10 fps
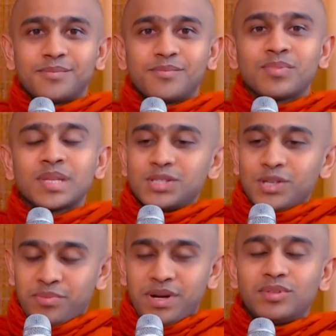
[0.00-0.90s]
So
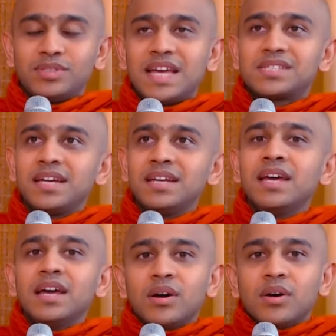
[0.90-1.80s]
Buddha said,
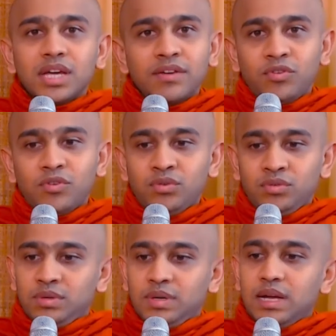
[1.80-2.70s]
if
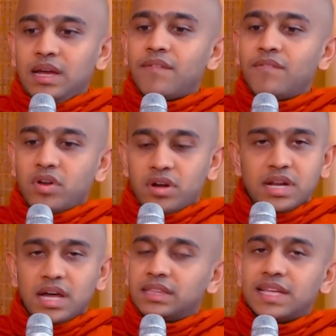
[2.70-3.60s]
you have not
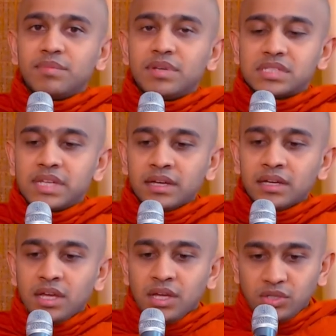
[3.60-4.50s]
done that mistake,
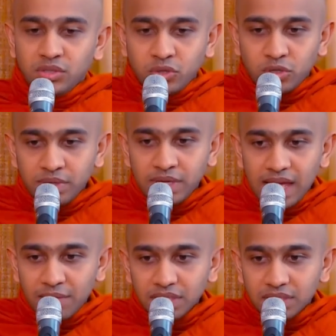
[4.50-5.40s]
you should be
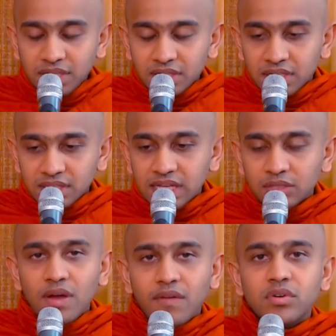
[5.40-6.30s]
happy thinking that
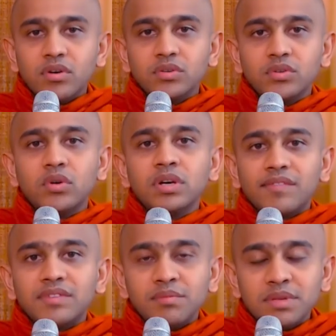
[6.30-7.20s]
you don't have
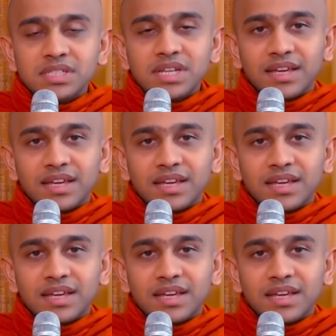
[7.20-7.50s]
that mistake.